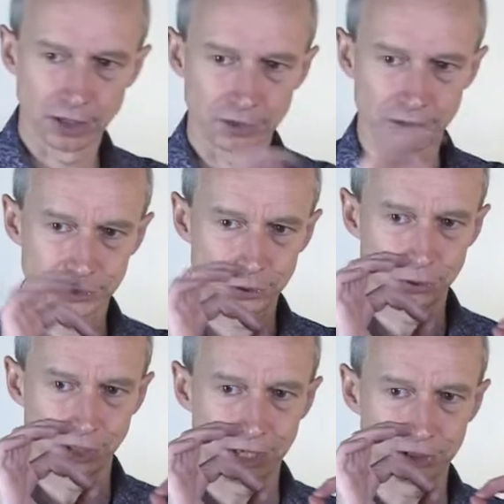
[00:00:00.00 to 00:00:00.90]
like this, you
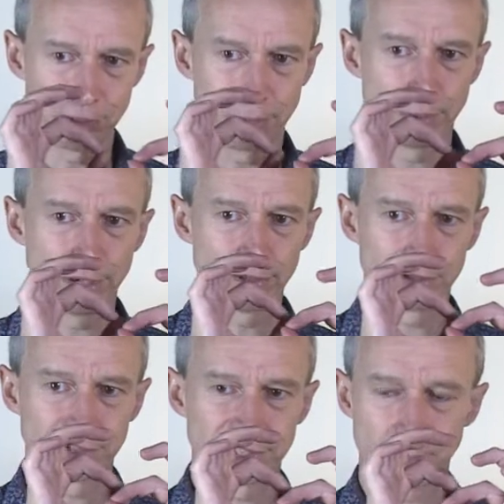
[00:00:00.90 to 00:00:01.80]
can actually bring the
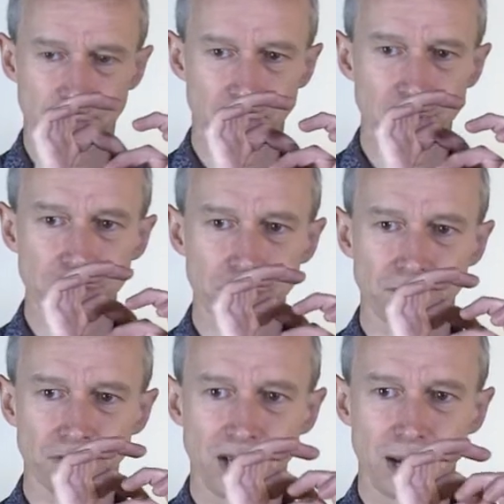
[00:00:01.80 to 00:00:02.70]
separation of
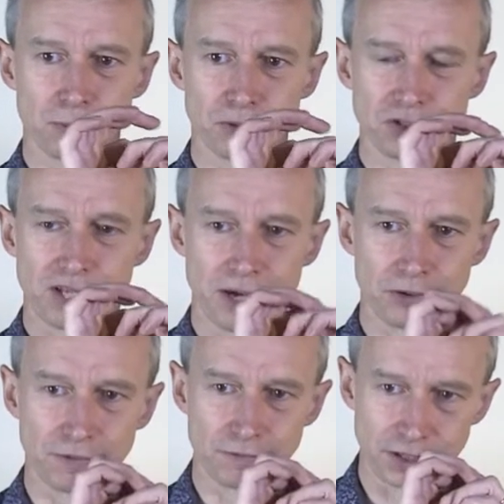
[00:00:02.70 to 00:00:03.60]
the cameras
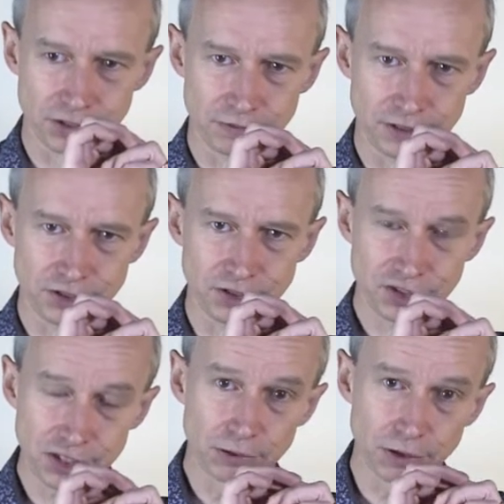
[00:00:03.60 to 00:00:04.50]
down effectively to
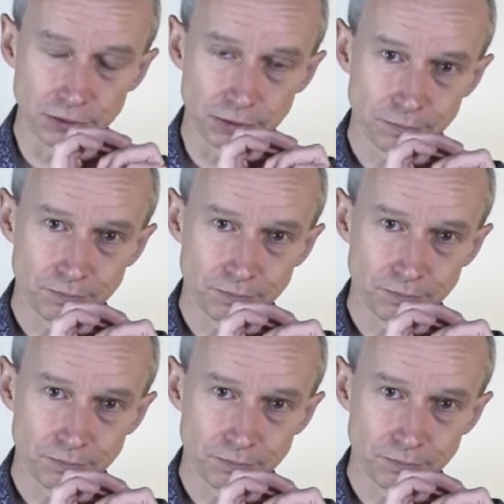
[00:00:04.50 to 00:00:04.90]
zero.